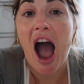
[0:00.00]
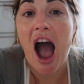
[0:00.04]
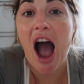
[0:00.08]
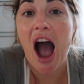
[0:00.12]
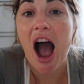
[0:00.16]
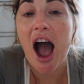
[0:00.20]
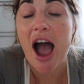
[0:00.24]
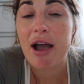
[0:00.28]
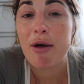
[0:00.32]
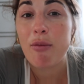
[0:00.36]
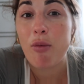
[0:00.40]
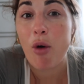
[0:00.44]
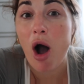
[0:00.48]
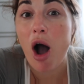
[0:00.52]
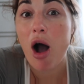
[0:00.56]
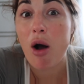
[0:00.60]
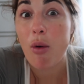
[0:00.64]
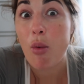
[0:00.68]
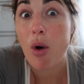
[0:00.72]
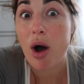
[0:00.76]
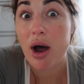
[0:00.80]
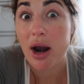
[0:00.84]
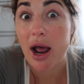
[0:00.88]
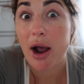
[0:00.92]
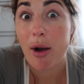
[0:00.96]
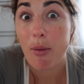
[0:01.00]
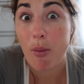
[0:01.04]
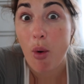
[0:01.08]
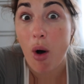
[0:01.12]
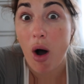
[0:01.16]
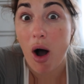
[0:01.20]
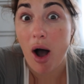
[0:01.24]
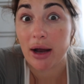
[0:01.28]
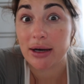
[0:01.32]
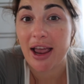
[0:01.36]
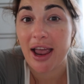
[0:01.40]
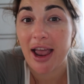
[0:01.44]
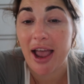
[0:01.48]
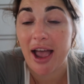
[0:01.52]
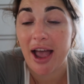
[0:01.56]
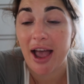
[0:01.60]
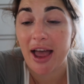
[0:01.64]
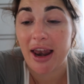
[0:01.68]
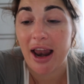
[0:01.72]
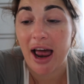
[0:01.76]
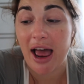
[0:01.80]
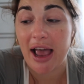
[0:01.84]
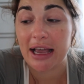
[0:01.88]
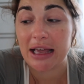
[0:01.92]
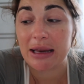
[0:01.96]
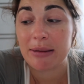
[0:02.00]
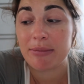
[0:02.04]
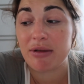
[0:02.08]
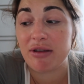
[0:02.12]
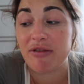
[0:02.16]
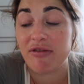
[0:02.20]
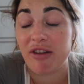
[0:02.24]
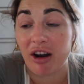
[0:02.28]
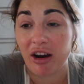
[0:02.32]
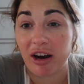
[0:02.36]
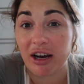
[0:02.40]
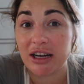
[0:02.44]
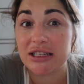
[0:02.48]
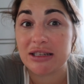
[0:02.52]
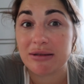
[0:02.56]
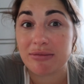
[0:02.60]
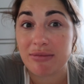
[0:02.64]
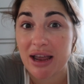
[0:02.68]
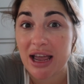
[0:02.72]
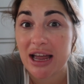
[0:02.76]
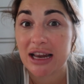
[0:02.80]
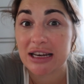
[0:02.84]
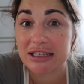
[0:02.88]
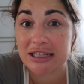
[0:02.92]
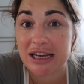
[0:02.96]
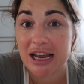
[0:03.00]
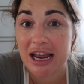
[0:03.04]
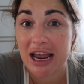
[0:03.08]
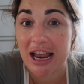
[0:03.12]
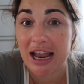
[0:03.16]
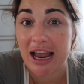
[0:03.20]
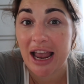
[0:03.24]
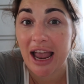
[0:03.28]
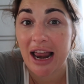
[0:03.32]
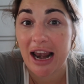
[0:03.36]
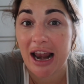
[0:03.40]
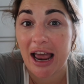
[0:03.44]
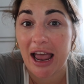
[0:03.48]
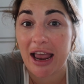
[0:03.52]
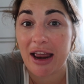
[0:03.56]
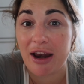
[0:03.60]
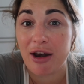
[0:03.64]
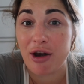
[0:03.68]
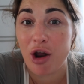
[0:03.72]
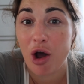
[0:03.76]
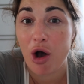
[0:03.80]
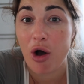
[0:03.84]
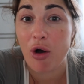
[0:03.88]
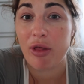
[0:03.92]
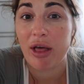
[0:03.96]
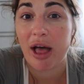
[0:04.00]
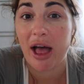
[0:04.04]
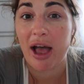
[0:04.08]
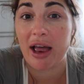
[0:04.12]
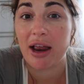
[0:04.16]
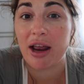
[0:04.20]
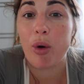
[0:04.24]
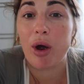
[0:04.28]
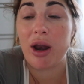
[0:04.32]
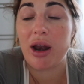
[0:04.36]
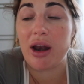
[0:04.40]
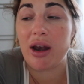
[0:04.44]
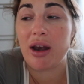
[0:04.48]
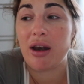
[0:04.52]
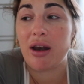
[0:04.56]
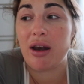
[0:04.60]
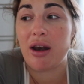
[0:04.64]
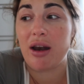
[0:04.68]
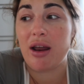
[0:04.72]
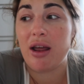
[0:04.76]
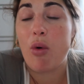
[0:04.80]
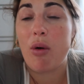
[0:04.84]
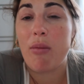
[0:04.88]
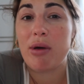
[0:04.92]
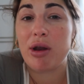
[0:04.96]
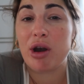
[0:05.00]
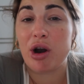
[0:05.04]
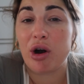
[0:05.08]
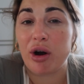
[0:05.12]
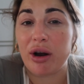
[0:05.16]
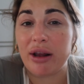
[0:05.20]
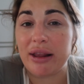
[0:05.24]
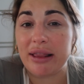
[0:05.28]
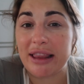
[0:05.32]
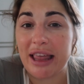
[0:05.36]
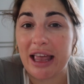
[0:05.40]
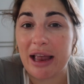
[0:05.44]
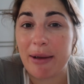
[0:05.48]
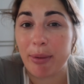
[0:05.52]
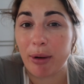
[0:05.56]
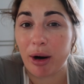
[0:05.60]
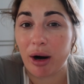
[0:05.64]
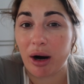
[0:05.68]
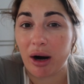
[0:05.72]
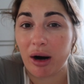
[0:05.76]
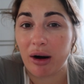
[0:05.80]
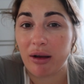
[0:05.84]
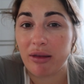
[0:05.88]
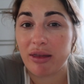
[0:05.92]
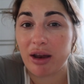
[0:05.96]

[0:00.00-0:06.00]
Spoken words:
I want what I want, and I can be very demanding, and I know that when women are in labor,